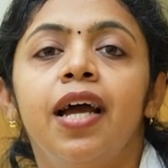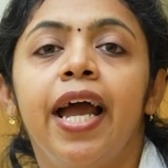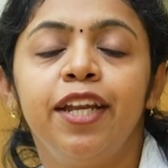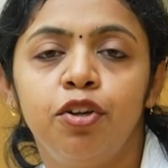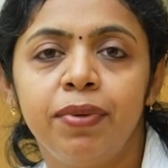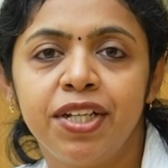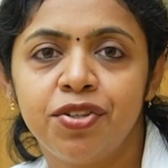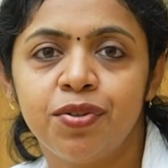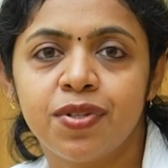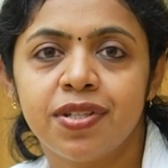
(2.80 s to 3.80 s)

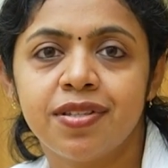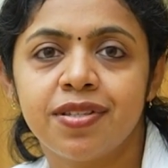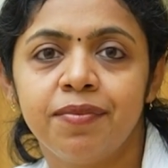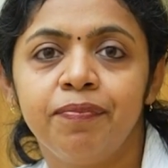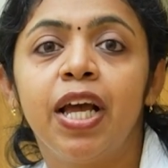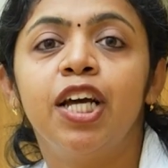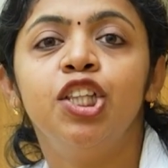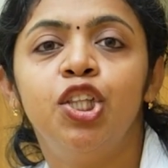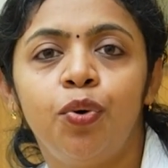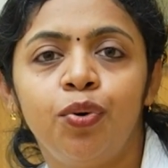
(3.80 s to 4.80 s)
endometriosis.
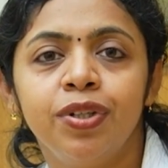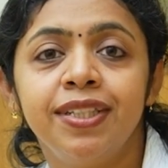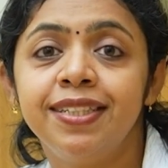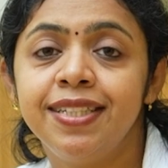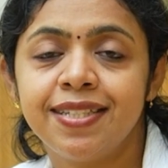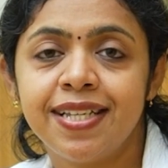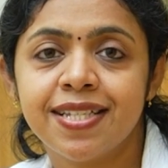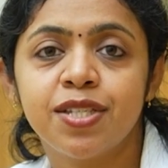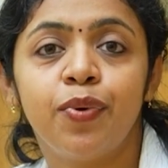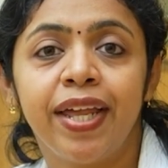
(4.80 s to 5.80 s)
Though the disease
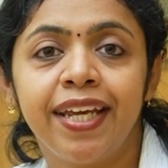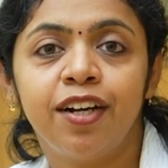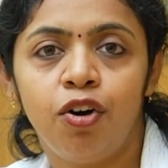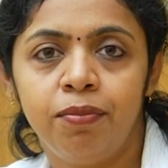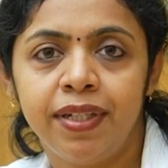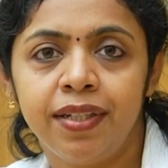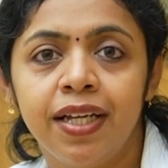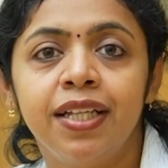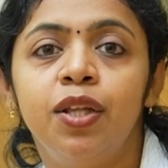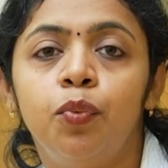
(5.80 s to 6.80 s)
is very common,
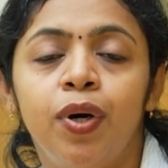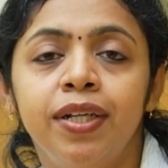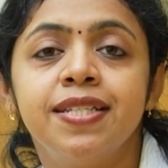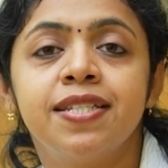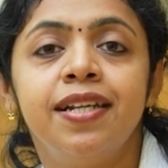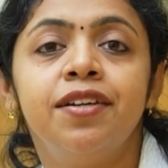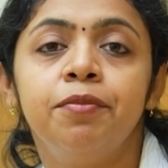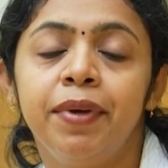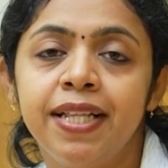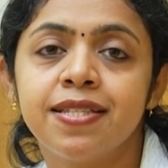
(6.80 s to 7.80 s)
the word still
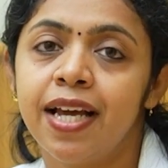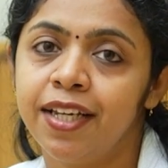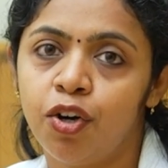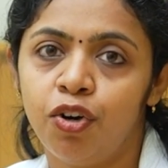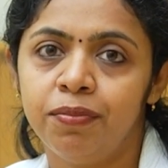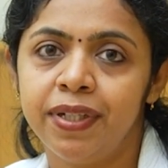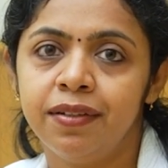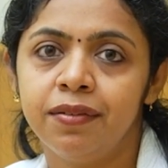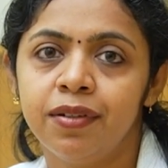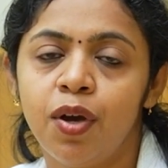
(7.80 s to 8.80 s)
remains uncommon.
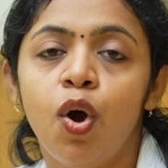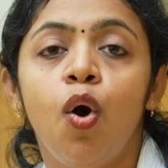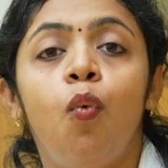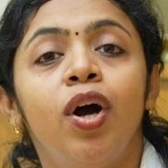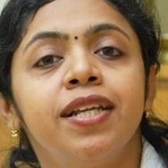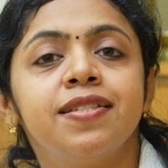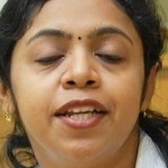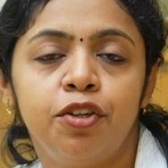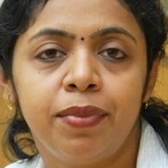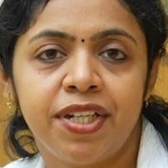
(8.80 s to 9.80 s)
What is
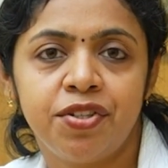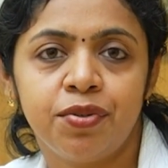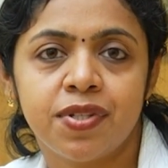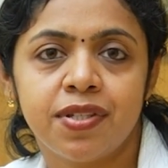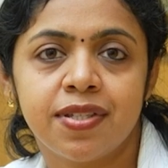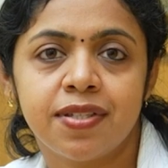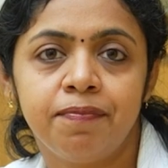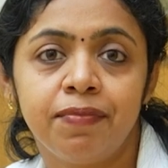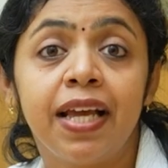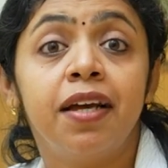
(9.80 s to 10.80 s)
endometriosis?
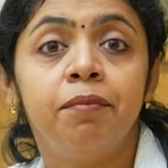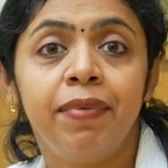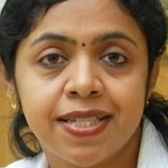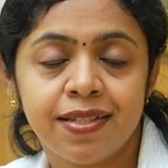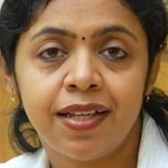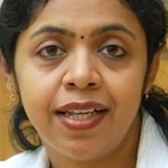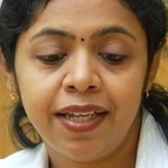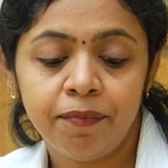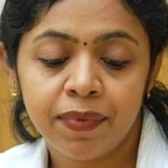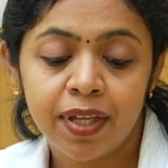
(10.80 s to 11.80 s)
Basically,